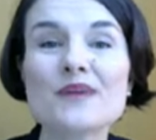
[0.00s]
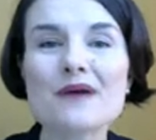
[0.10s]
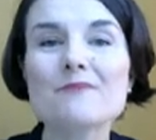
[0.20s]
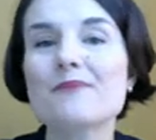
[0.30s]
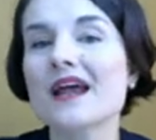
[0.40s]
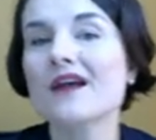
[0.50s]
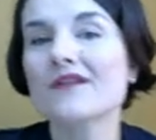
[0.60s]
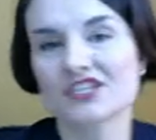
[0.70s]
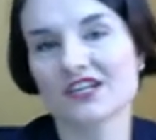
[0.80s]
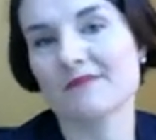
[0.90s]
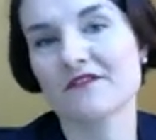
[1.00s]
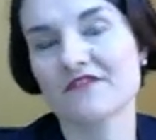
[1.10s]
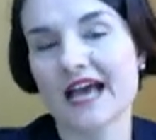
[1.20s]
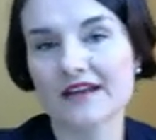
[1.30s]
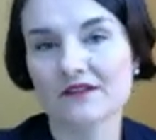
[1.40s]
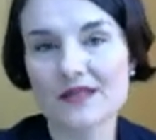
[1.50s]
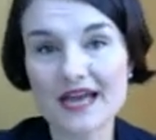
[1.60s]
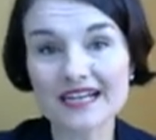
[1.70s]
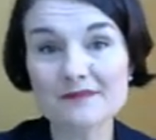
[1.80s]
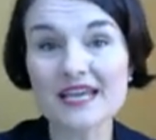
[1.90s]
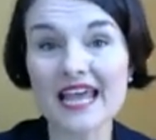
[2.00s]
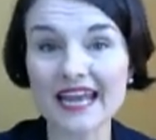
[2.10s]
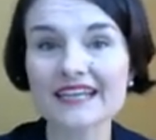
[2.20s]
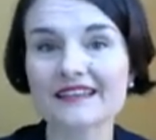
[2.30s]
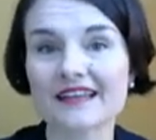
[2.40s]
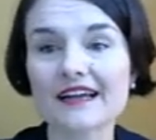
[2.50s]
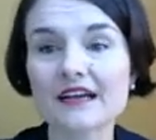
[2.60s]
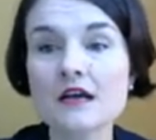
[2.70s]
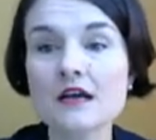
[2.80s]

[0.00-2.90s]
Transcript: a bearish type of candle, and that can be anything,